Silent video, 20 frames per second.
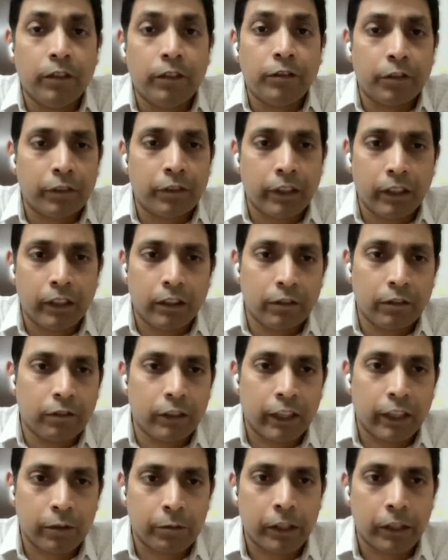lift a finger
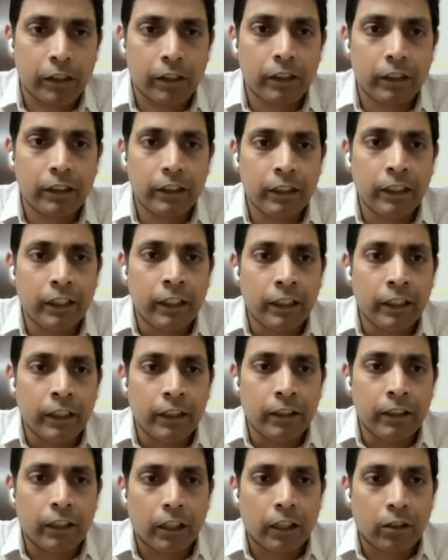for that matter.
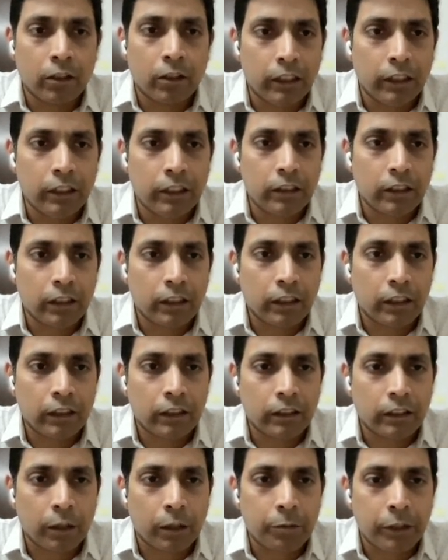Now, these
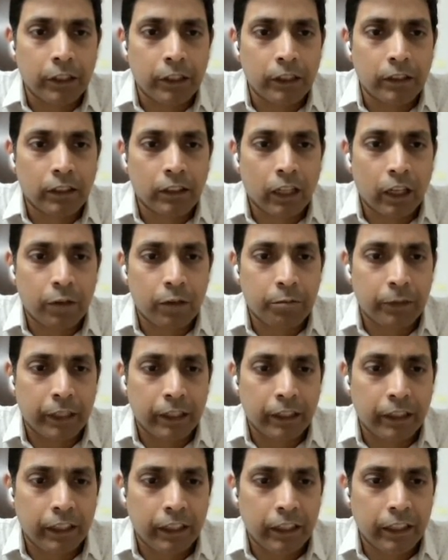summaries are
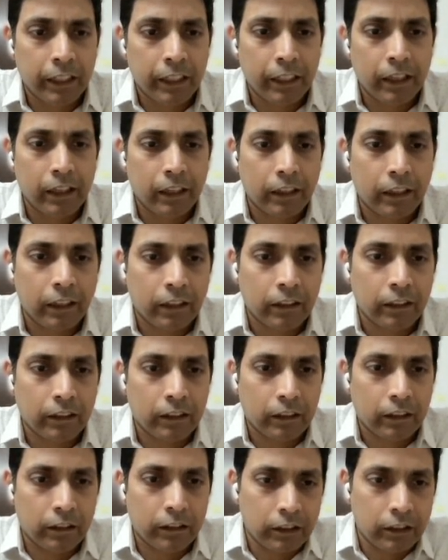pretty detailed.
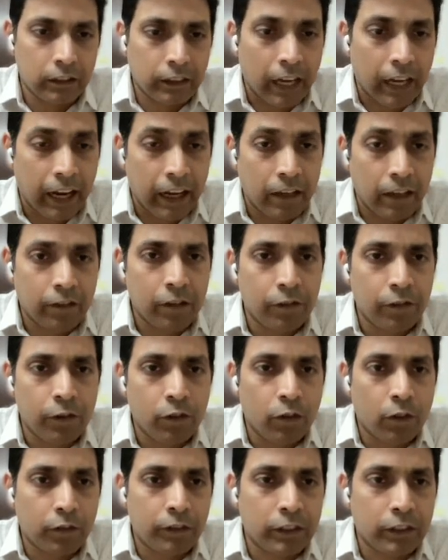This is a high-level
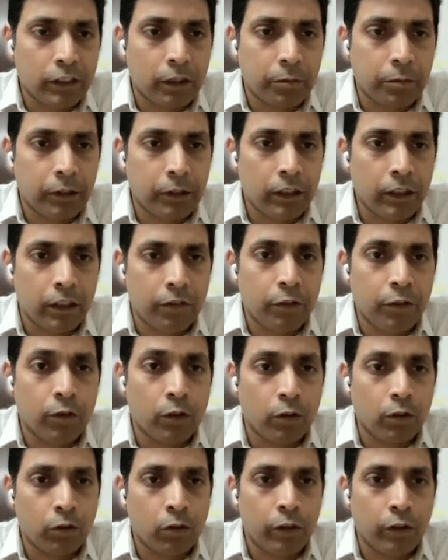view of the summary. If
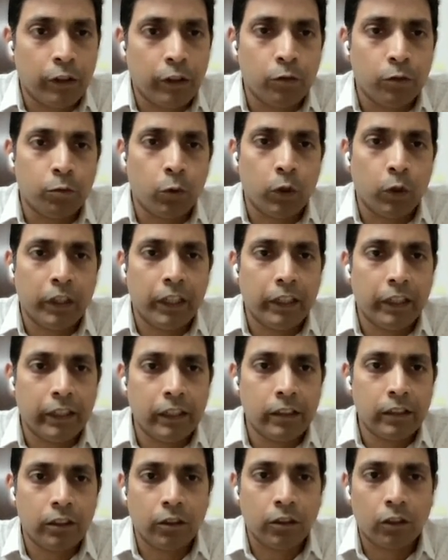you want to go into more
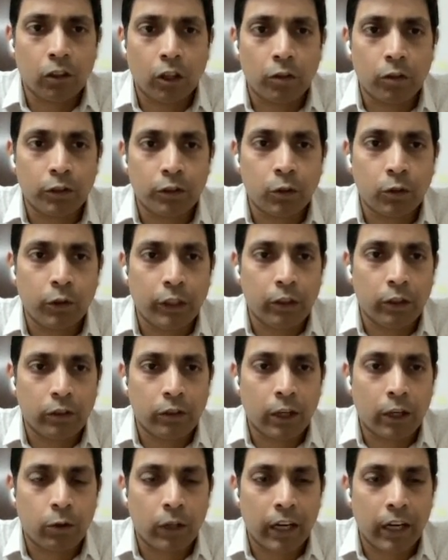details, you can always go
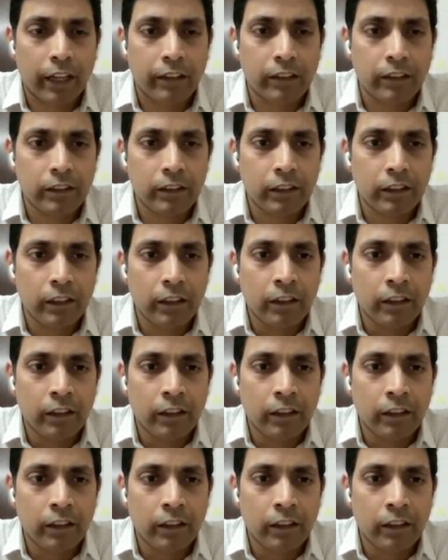into the outlines,